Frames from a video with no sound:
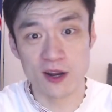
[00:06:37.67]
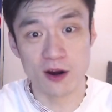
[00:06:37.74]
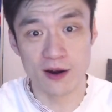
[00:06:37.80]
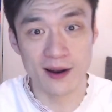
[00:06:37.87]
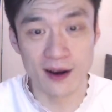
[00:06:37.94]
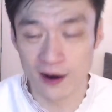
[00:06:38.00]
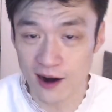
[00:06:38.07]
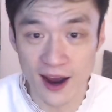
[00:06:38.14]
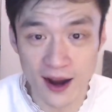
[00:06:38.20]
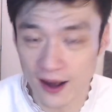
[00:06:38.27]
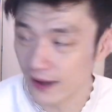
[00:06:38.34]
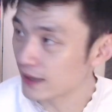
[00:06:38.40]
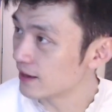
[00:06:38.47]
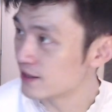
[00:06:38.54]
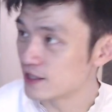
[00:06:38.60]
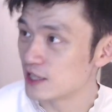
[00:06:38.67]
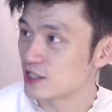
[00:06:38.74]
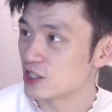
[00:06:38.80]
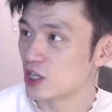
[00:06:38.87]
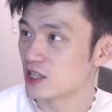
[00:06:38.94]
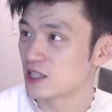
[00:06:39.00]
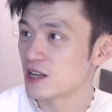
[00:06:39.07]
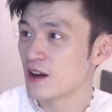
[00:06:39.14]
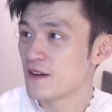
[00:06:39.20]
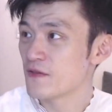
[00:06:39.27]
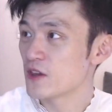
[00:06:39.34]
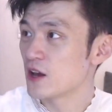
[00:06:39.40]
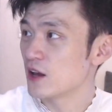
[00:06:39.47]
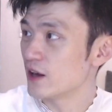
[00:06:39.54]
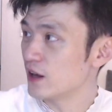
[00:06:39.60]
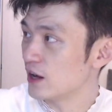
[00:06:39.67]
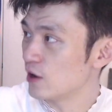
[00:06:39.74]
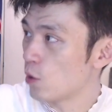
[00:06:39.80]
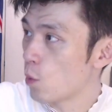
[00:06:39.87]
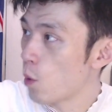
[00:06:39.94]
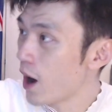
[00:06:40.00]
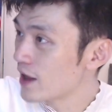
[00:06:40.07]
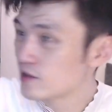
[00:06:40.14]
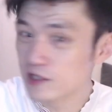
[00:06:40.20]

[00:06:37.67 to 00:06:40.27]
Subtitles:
All right, like it's just one